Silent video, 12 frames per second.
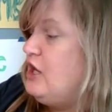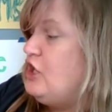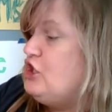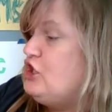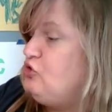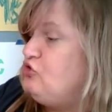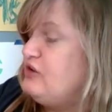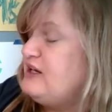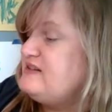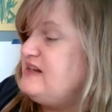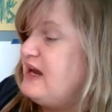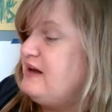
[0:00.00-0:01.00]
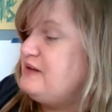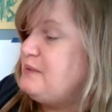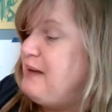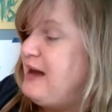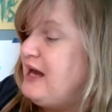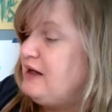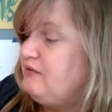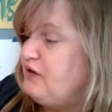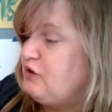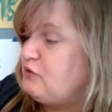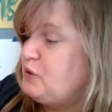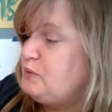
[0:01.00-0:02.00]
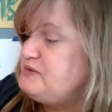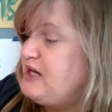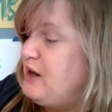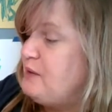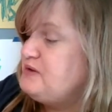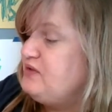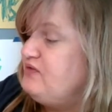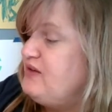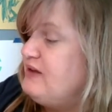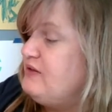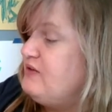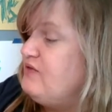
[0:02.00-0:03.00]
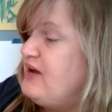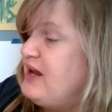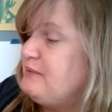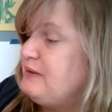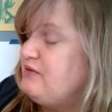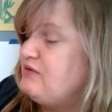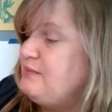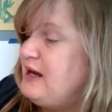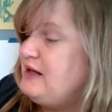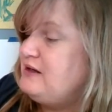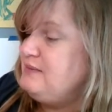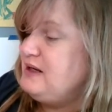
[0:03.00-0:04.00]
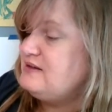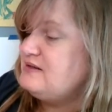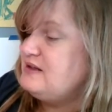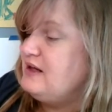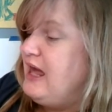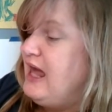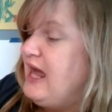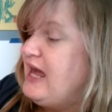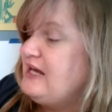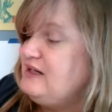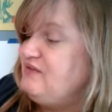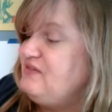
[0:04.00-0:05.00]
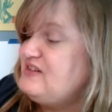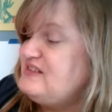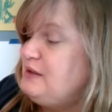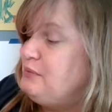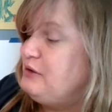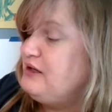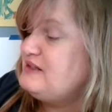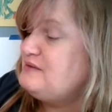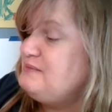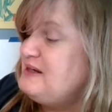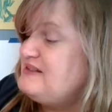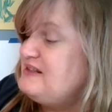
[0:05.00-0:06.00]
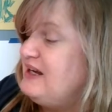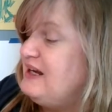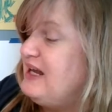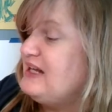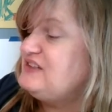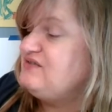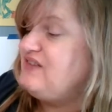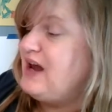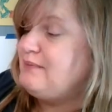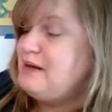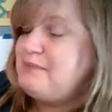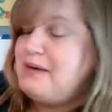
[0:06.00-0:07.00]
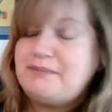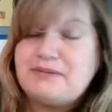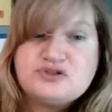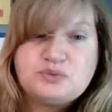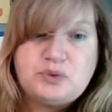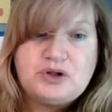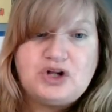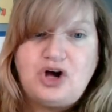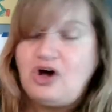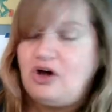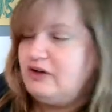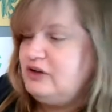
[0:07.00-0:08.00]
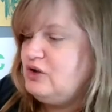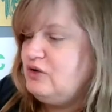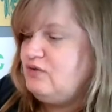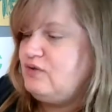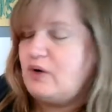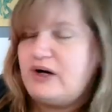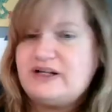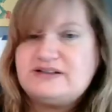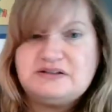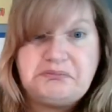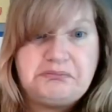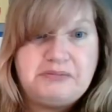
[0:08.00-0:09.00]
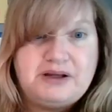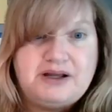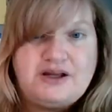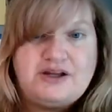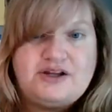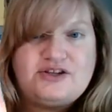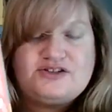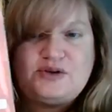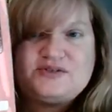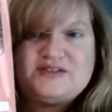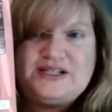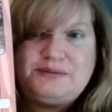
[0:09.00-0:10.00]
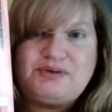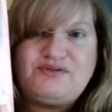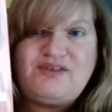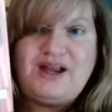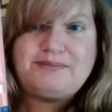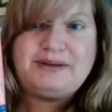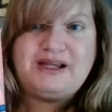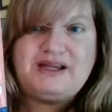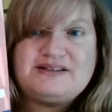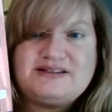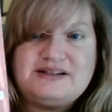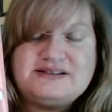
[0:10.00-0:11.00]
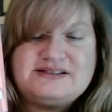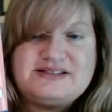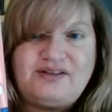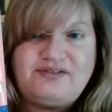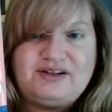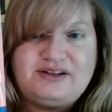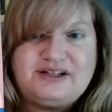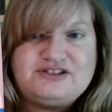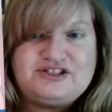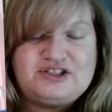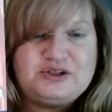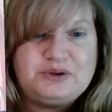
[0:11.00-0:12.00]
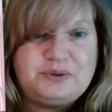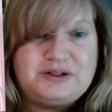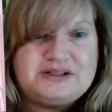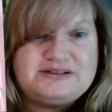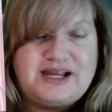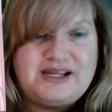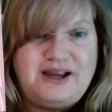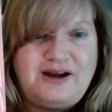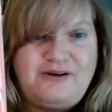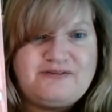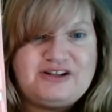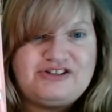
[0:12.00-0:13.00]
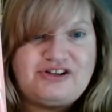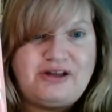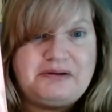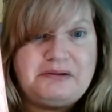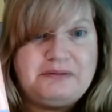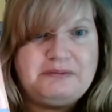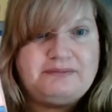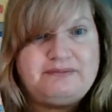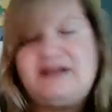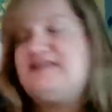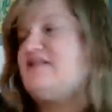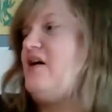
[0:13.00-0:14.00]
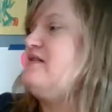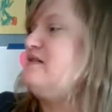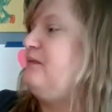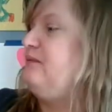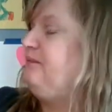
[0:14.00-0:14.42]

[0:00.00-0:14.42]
usually stay at the back of the group to help defend the family from enemies. And if a zebra is missing, its family members will call and look for it. So zebra families definitely do take care of each other. It's awesome.